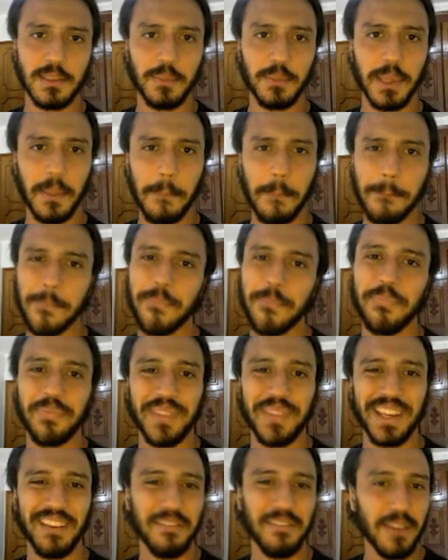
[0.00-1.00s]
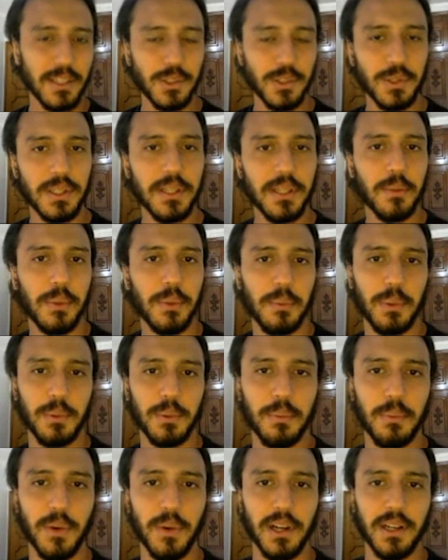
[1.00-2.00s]
but eventually we
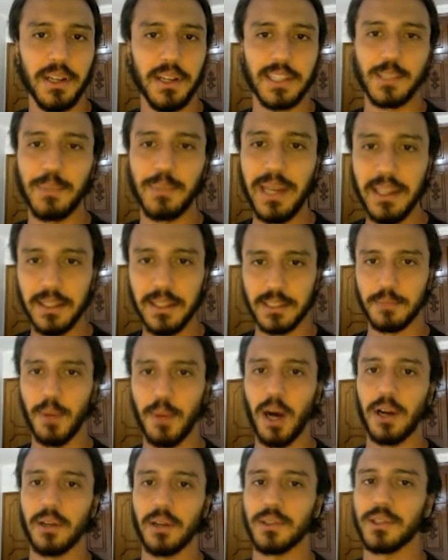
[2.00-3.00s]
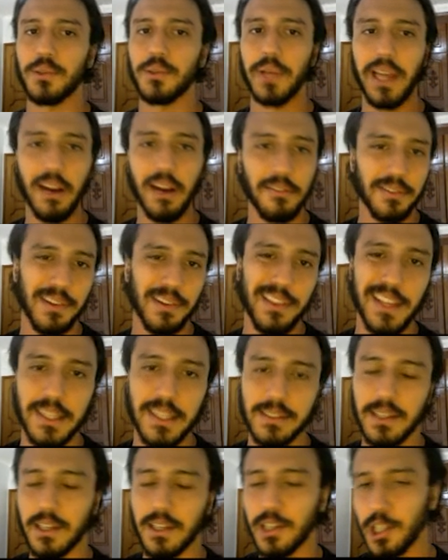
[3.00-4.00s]
would want to expand this model to account for
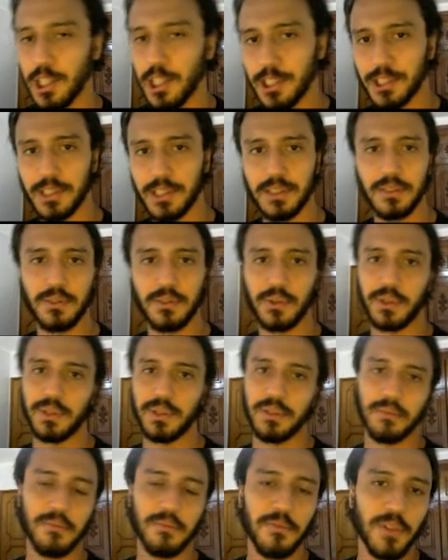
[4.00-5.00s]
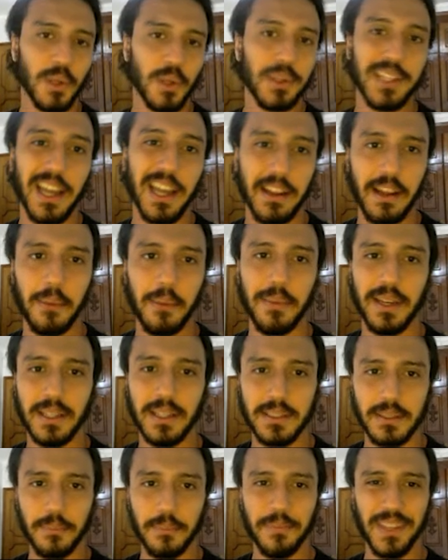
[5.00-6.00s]
things like collisions or fluid
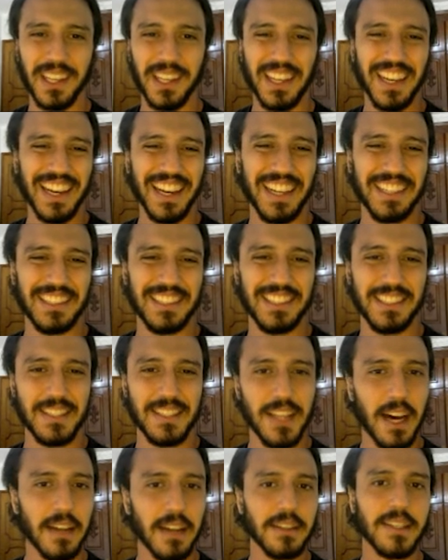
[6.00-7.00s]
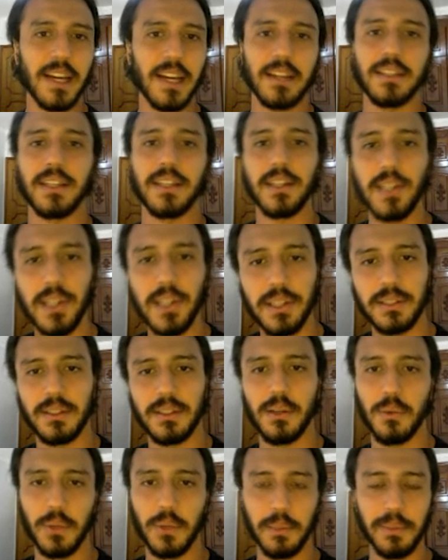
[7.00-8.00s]
dynamics, and it's not entirely clear
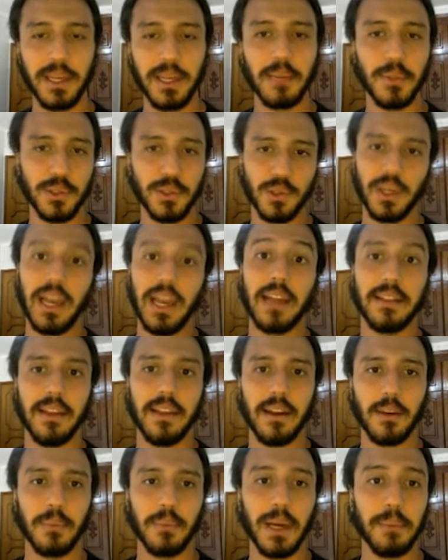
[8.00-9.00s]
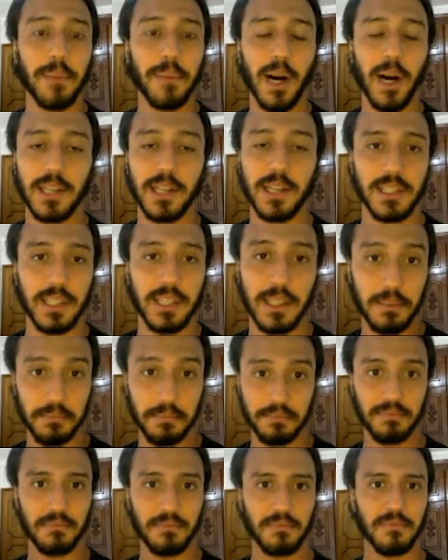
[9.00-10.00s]
that we'd be able to get there by positing a
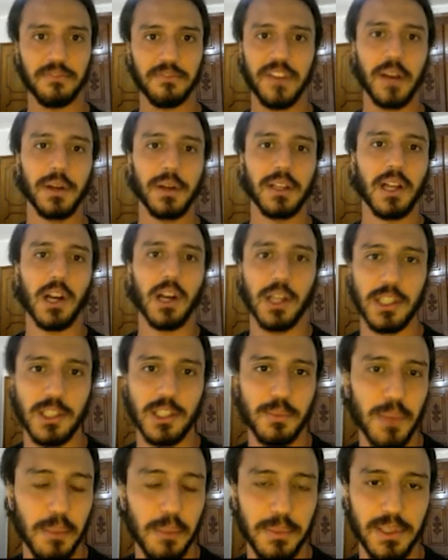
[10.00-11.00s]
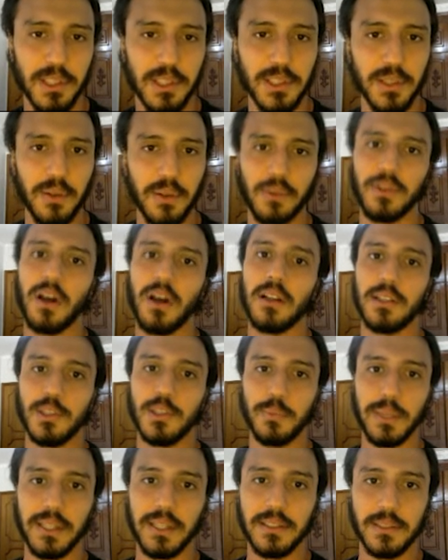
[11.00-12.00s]
very large propositional knowledge
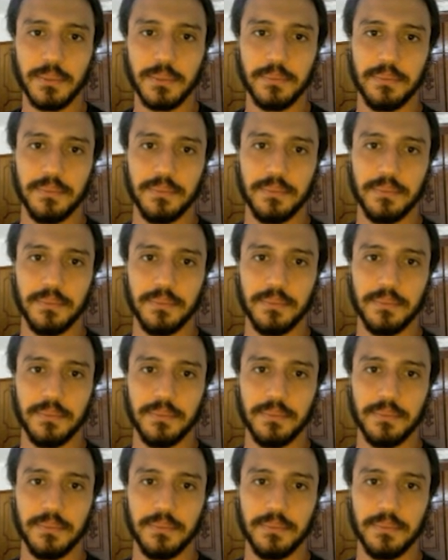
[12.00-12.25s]
base.